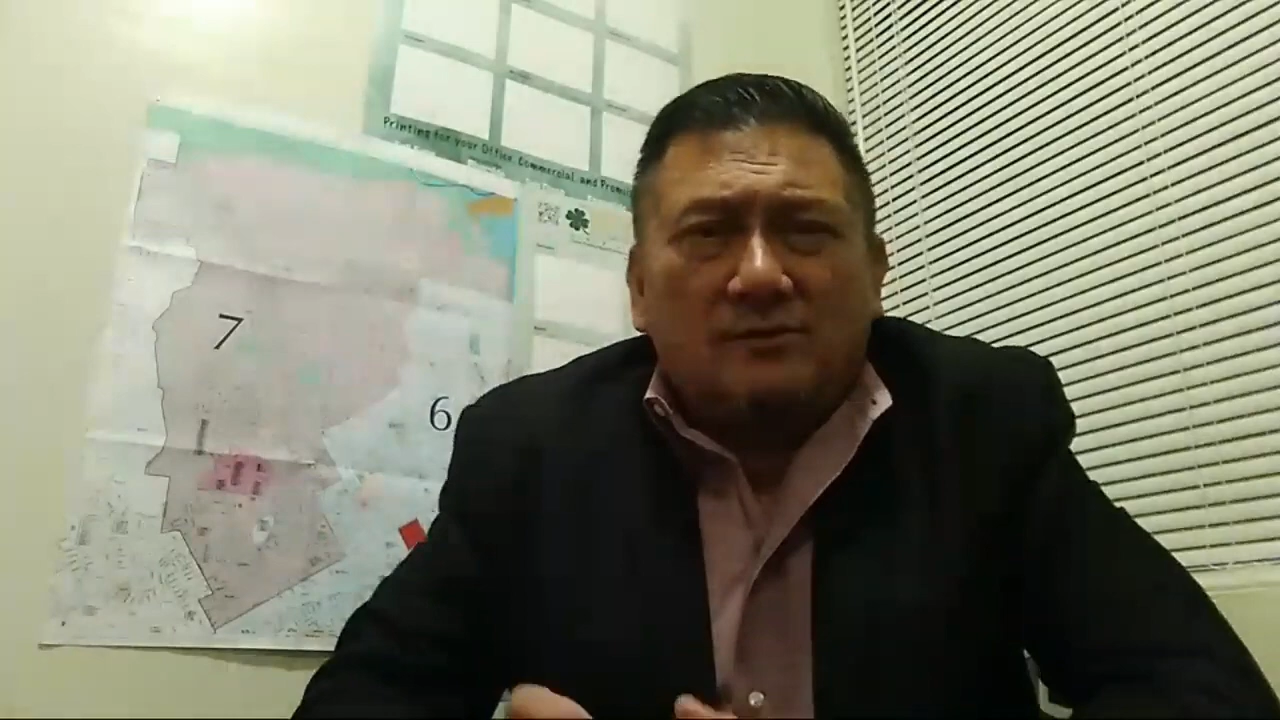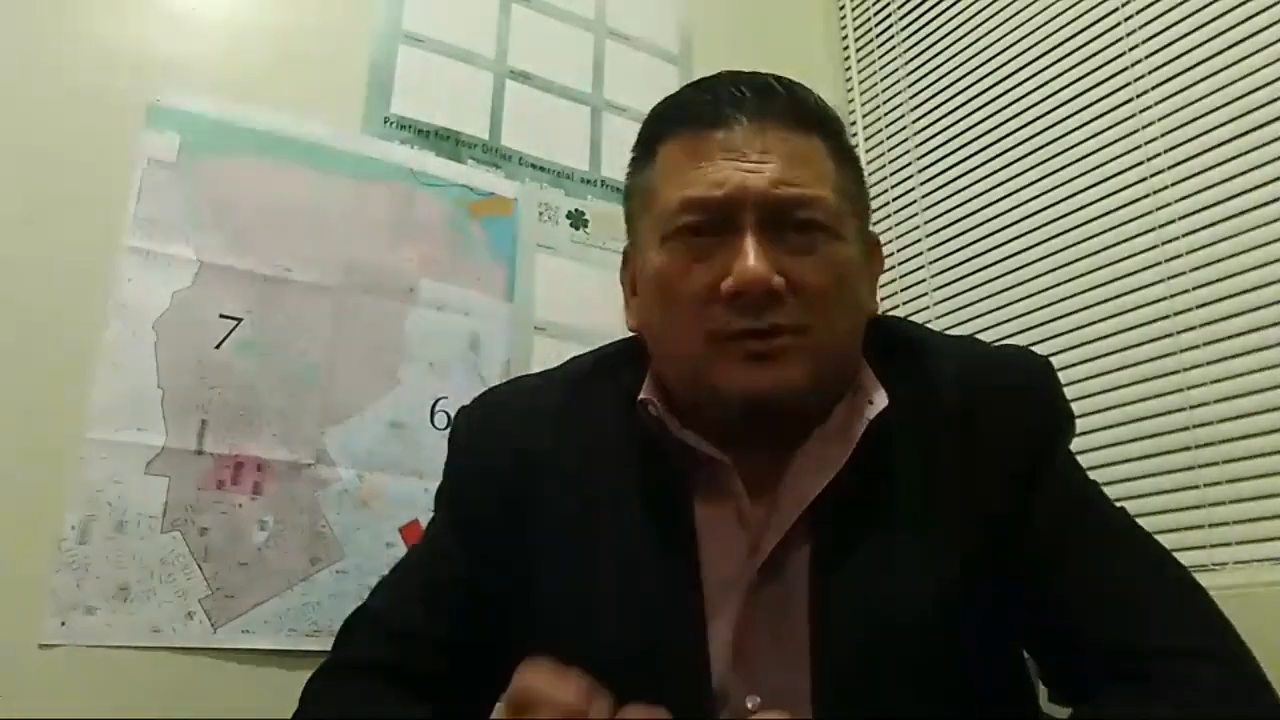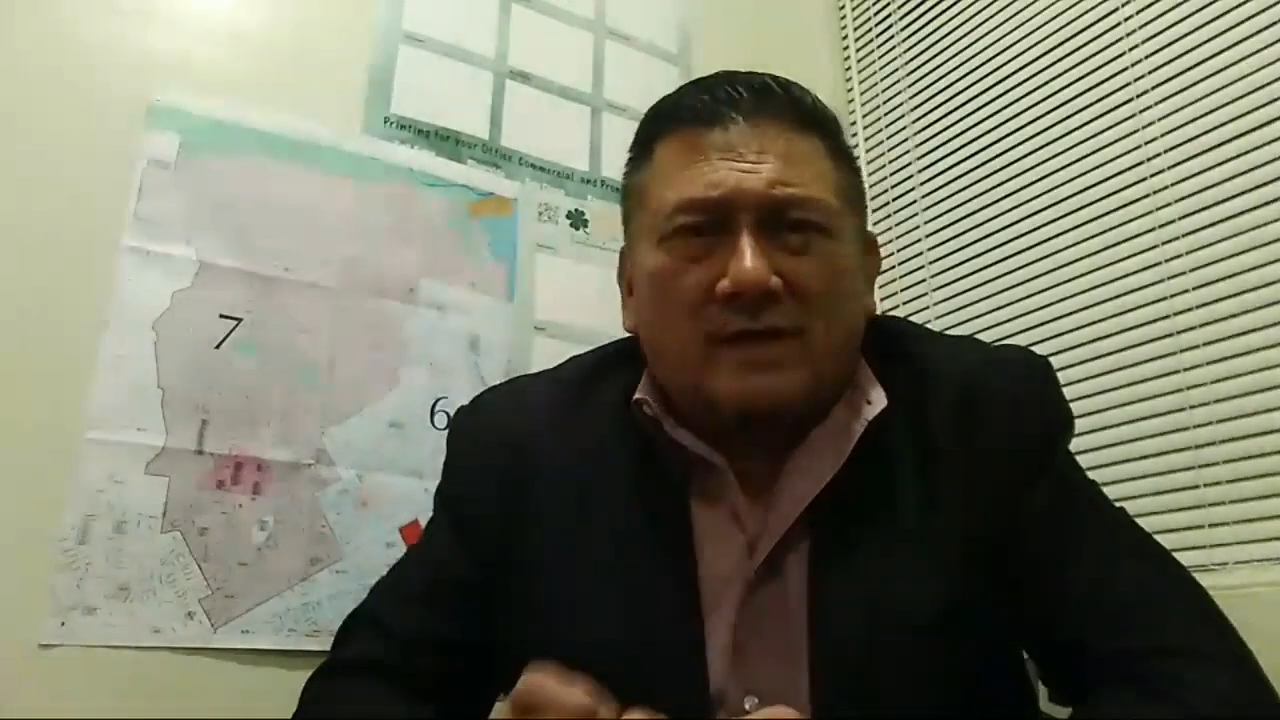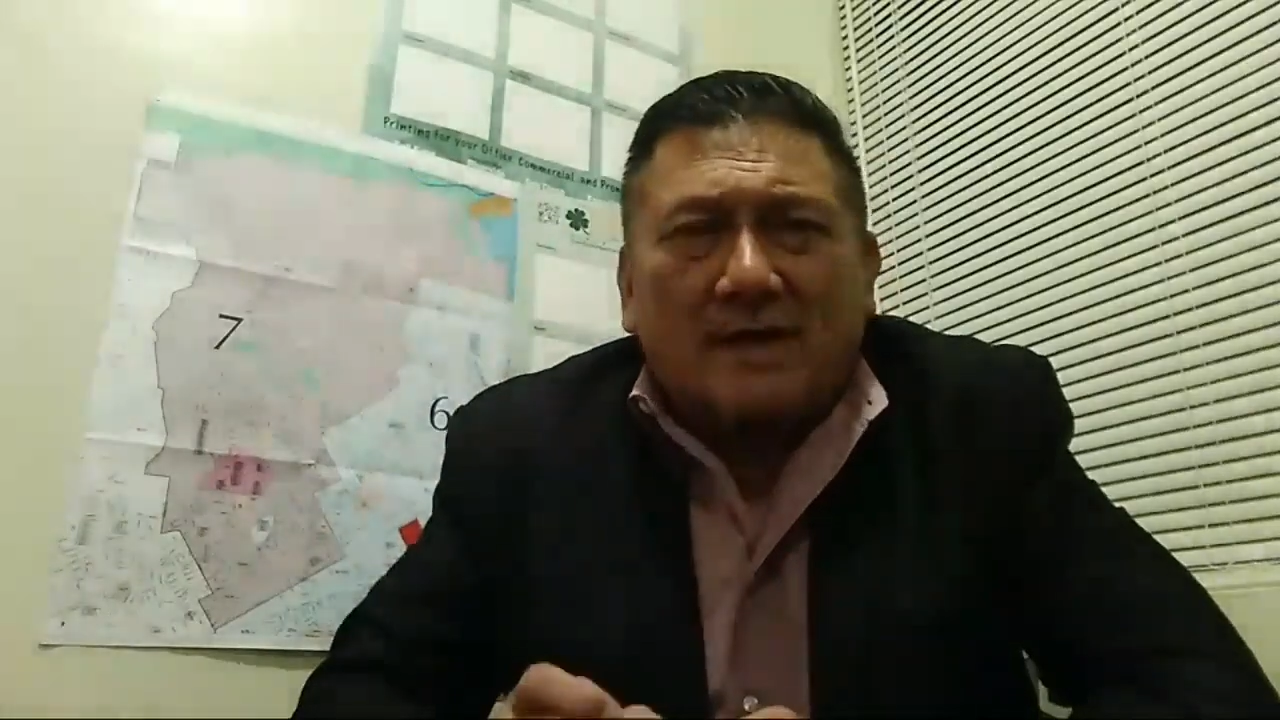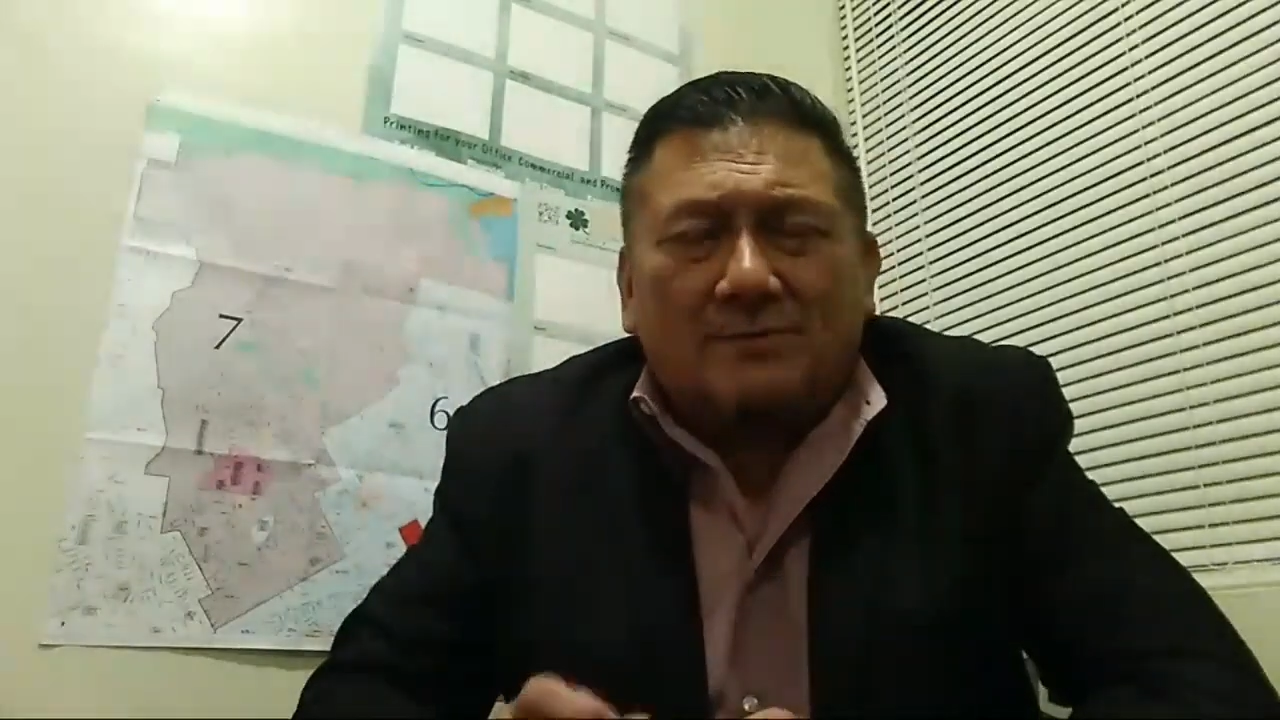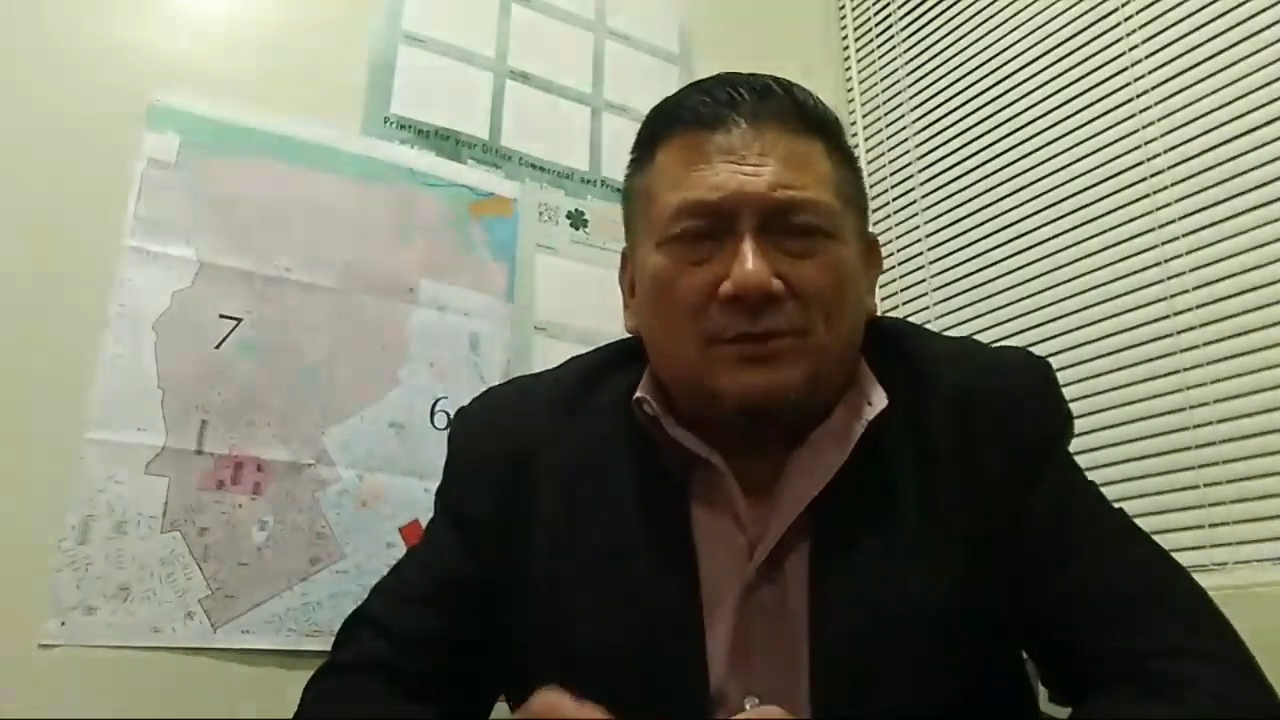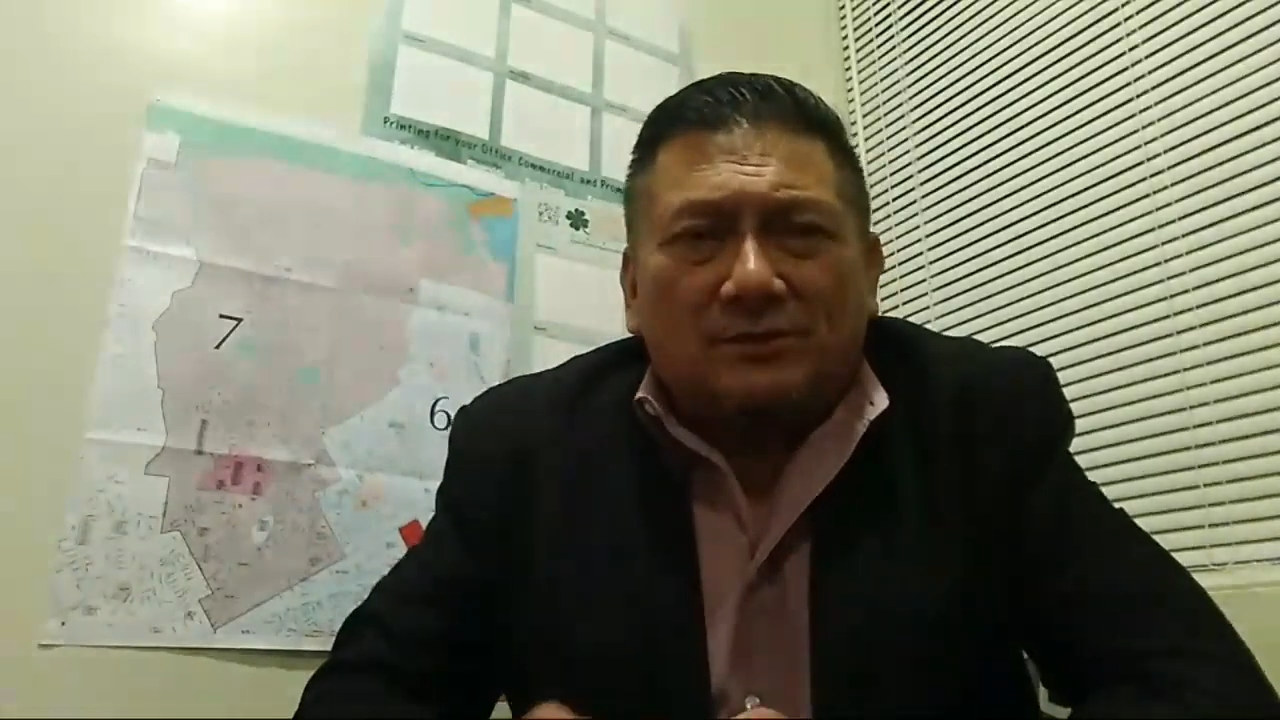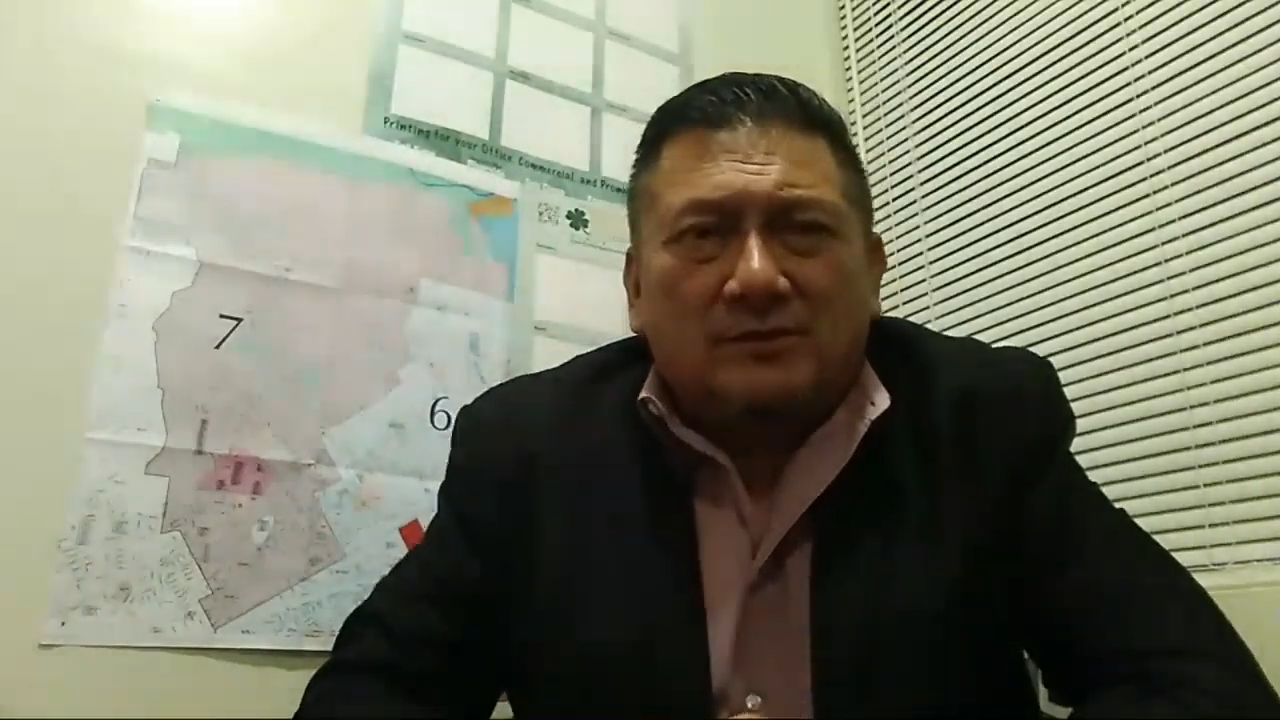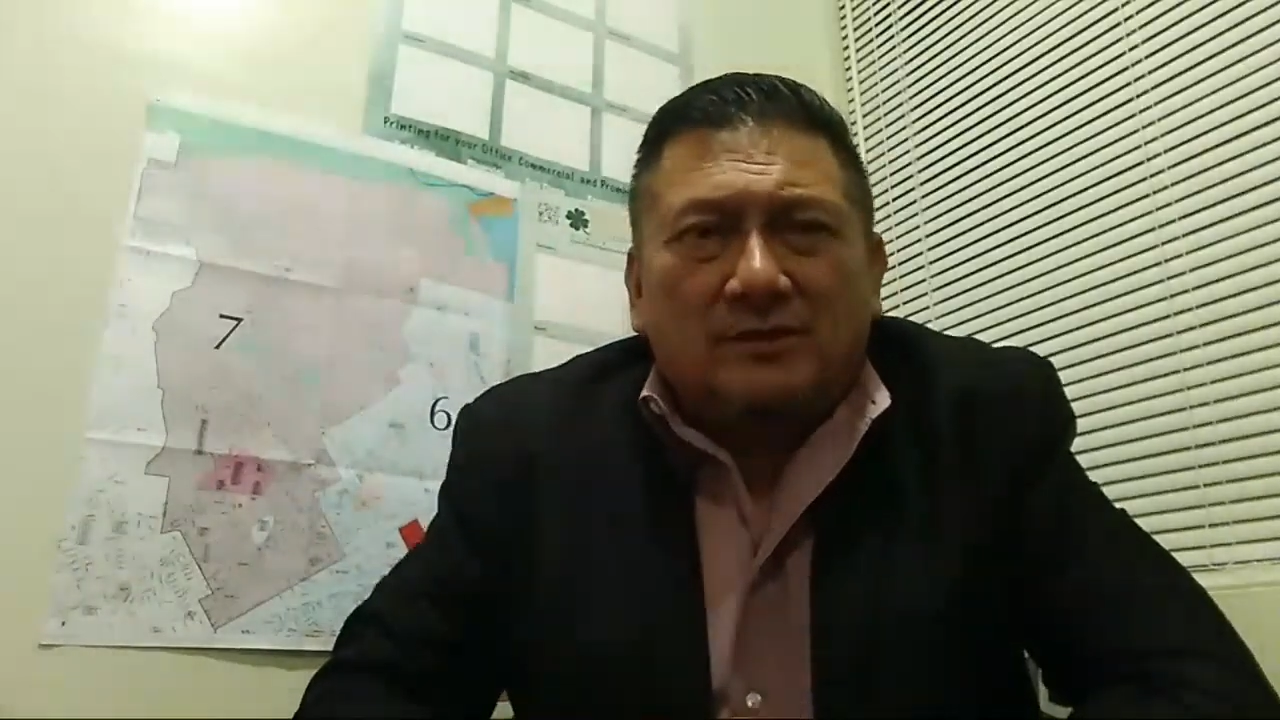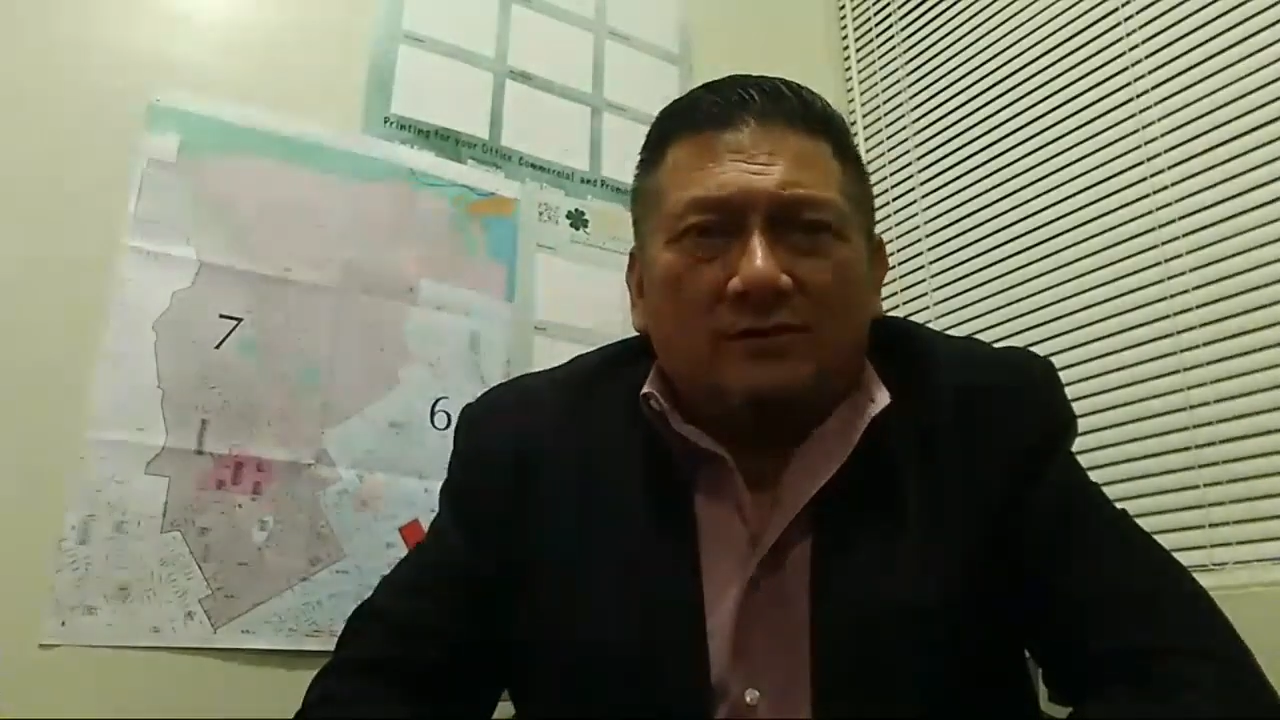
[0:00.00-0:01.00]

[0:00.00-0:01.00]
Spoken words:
little caption